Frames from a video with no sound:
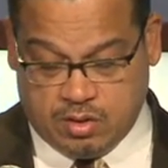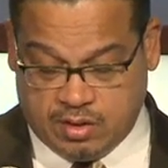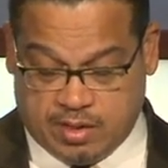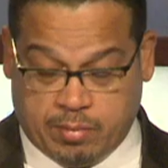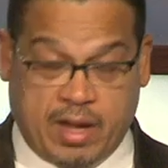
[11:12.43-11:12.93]

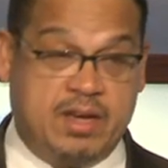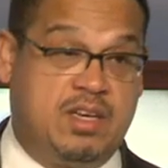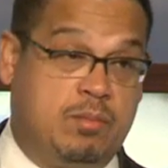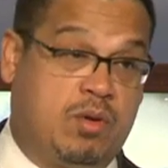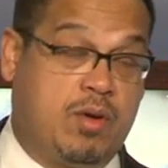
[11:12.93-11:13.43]
led by a
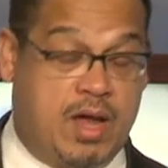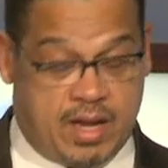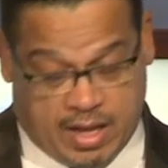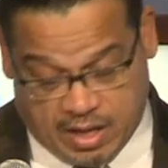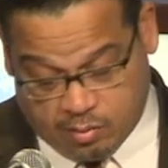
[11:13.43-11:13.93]

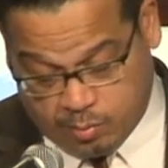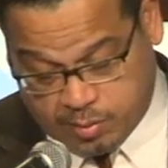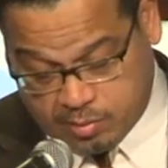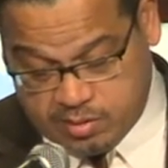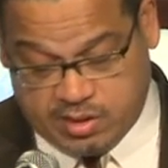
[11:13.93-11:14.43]
Democrat and a
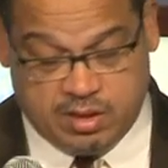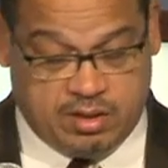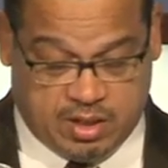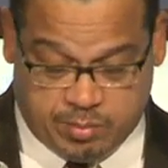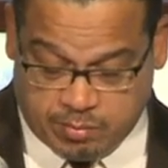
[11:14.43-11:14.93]
Republican,
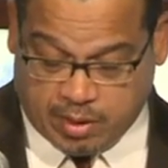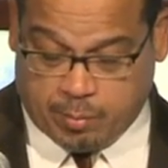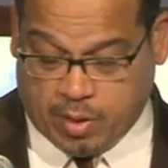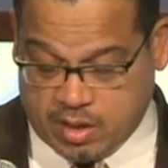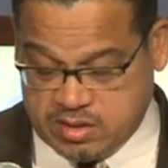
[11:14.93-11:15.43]
keep it
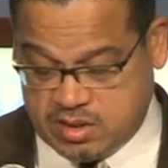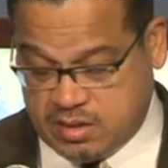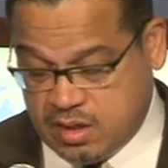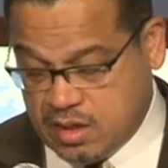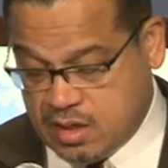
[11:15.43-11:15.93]
bipartisan,